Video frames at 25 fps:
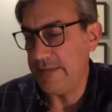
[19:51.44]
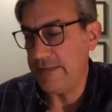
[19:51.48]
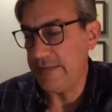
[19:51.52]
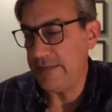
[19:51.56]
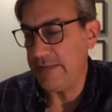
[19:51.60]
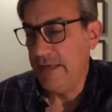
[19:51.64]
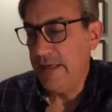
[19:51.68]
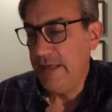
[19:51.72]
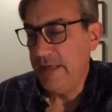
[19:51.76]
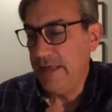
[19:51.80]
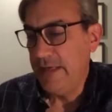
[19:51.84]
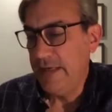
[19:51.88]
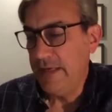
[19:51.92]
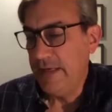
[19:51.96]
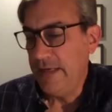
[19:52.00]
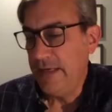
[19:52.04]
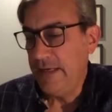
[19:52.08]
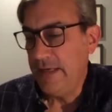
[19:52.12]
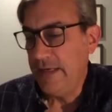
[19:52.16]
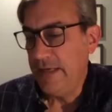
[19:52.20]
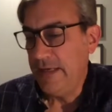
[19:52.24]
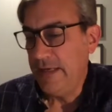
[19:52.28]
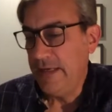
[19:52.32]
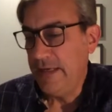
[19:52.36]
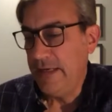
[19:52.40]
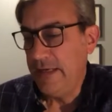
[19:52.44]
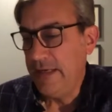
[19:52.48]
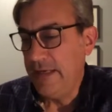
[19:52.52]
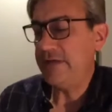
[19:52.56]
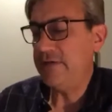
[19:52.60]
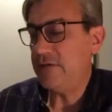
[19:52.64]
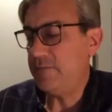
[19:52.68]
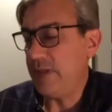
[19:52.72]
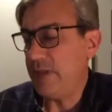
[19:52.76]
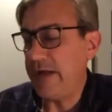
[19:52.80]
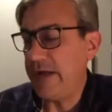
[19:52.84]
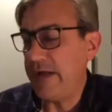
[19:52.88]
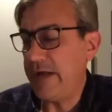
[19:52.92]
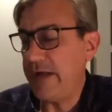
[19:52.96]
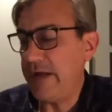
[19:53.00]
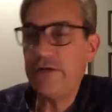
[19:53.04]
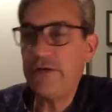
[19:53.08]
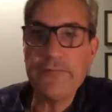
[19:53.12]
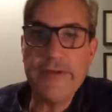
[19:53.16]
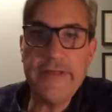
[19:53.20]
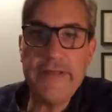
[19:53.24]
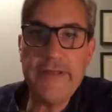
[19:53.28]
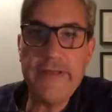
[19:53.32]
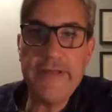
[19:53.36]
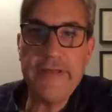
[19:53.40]
against the cinder
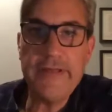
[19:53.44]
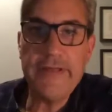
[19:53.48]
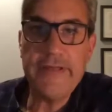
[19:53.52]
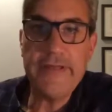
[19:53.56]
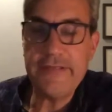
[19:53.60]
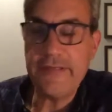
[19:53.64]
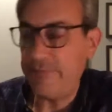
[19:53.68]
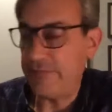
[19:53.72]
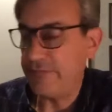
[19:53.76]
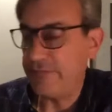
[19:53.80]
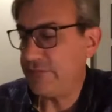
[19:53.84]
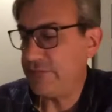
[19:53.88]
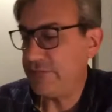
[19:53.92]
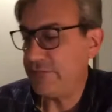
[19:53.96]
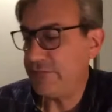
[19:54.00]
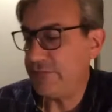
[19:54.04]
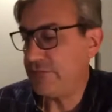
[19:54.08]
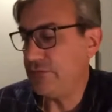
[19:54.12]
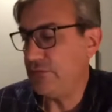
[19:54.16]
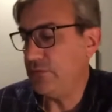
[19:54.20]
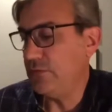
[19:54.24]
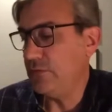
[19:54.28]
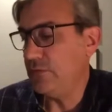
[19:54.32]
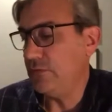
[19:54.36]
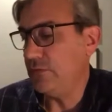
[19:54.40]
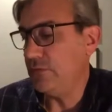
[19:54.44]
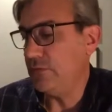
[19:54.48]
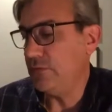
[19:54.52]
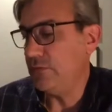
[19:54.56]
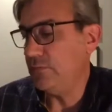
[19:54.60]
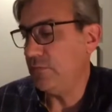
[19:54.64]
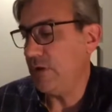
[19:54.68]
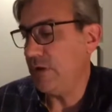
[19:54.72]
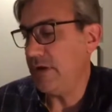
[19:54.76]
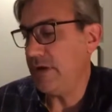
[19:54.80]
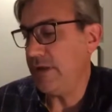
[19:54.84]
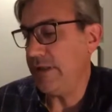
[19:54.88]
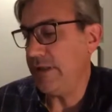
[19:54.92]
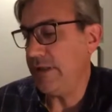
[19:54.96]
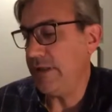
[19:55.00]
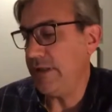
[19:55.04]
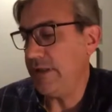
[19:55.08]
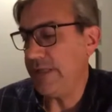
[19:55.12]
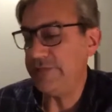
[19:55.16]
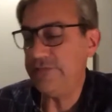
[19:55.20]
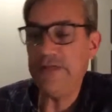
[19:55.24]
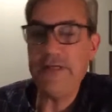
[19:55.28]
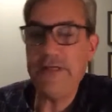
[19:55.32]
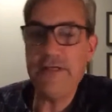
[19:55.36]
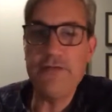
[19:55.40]
block grid of a school
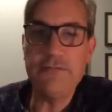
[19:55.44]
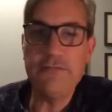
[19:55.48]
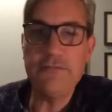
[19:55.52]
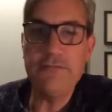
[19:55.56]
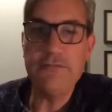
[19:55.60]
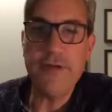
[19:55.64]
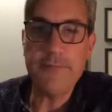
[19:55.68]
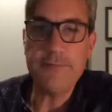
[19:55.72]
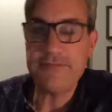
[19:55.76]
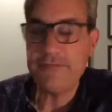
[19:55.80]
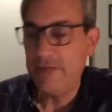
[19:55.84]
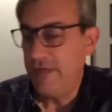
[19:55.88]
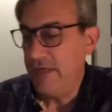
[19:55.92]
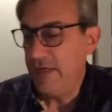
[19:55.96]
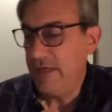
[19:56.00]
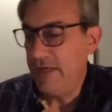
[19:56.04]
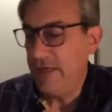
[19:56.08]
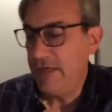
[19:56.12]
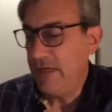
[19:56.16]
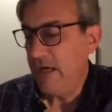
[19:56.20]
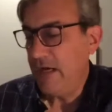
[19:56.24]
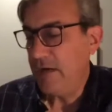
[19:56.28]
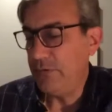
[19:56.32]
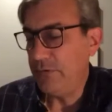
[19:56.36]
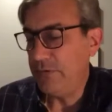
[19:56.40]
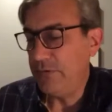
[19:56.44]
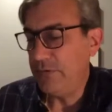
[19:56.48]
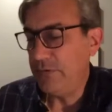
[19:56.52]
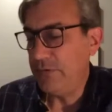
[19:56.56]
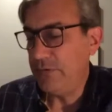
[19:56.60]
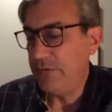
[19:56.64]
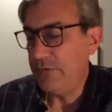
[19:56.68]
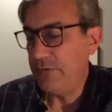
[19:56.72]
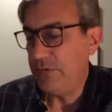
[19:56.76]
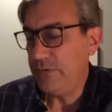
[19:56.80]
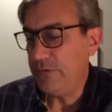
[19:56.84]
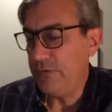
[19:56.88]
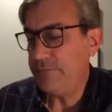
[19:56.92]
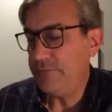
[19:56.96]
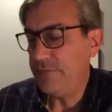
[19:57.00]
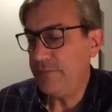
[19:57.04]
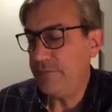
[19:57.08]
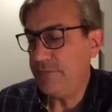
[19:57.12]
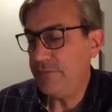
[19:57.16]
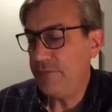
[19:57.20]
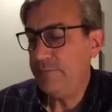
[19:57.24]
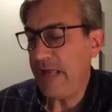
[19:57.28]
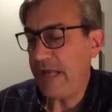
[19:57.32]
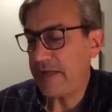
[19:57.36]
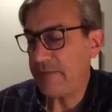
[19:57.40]
wall as she grips a
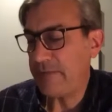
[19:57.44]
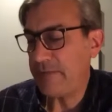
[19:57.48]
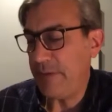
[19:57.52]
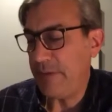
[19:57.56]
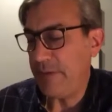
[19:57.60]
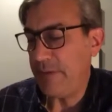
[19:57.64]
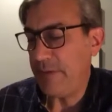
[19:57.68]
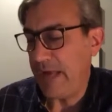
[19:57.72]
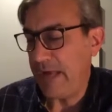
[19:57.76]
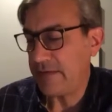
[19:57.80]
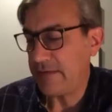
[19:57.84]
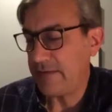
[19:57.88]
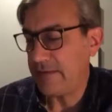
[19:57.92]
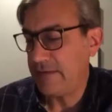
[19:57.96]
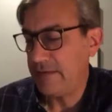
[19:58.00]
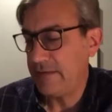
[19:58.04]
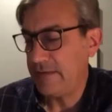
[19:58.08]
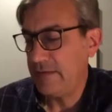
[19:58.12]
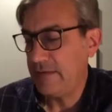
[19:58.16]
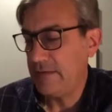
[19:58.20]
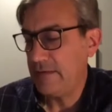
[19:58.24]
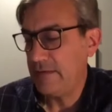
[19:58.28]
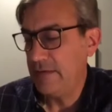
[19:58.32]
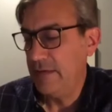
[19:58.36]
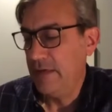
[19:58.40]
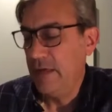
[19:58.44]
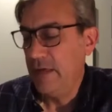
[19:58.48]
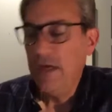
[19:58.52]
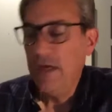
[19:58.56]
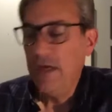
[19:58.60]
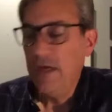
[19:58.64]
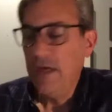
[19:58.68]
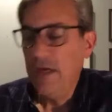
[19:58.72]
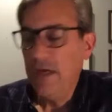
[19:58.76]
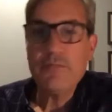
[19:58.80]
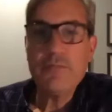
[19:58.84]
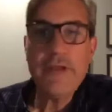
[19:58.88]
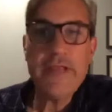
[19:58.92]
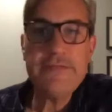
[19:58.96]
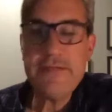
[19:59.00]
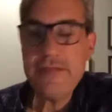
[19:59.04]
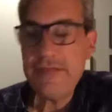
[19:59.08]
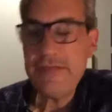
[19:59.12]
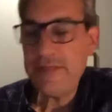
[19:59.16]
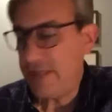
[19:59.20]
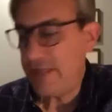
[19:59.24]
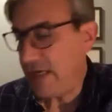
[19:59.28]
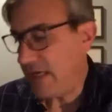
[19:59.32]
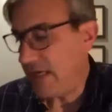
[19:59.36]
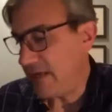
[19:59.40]
bulletproof backpack,
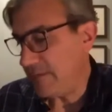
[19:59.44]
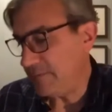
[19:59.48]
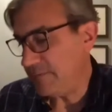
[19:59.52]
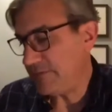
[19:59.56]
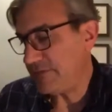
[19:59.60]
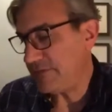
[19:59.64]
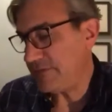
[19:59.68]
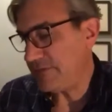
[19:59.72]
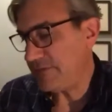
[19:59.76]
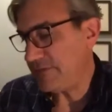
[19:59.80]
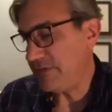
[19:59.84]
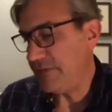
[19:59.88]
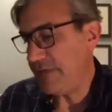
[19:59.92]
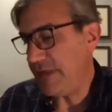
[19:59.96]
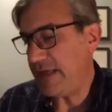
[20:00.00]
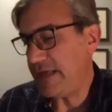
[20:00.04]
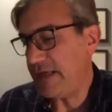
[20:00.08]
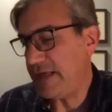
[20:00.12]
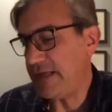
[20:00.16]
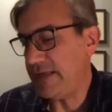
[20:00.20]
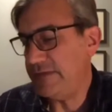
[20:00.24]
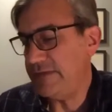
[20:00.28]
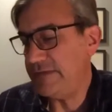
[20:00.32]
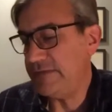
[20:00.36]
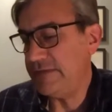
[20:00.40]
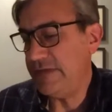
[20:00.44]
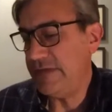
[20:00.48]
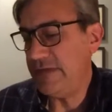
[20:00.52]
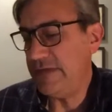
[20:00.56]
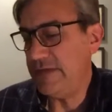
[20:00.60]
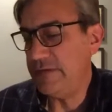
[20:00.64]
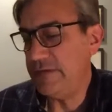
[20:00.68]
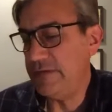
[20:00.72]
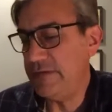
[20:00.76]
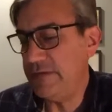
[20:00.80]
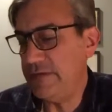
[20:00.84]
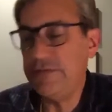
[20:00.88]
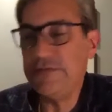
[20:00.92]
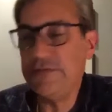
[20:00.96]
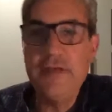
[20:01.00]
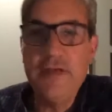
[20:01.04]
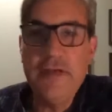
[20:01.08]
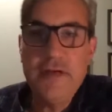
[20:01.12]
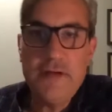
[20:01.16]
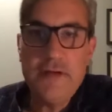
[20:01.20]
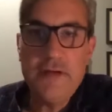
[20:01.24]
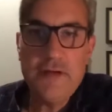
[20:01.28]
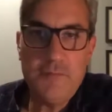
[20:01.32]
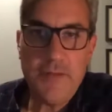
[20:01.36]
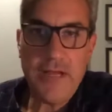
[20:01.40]
raising it up so that it
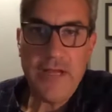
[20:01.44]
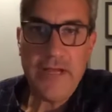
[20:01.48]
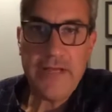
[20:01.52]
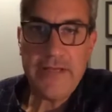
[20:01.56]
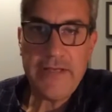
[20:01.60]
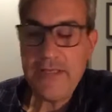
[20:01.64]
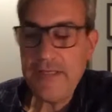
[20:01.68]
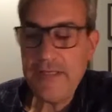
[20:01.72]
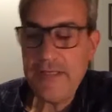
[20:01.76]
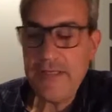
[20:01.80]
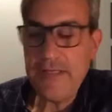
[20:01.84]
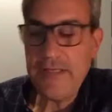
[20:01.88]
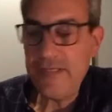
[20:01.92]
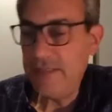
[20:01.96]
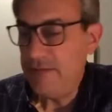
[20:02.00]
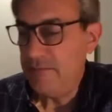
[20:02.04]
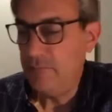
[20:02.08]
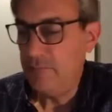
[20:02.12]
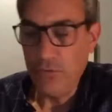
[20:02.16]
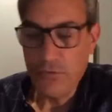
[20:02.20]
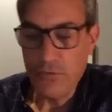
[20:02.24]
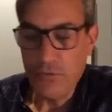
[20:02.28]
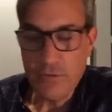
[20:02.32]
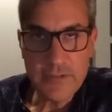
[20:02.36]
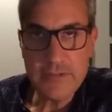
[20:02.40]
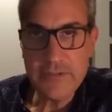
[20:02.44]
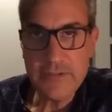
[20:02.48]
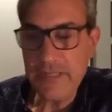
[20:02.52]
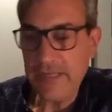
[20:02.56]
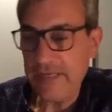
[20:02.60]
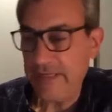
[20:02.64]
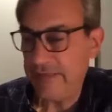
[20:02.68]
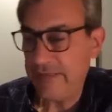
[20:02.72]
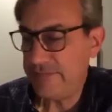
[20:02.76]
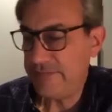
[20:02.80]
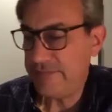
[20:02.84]
conceals her body more or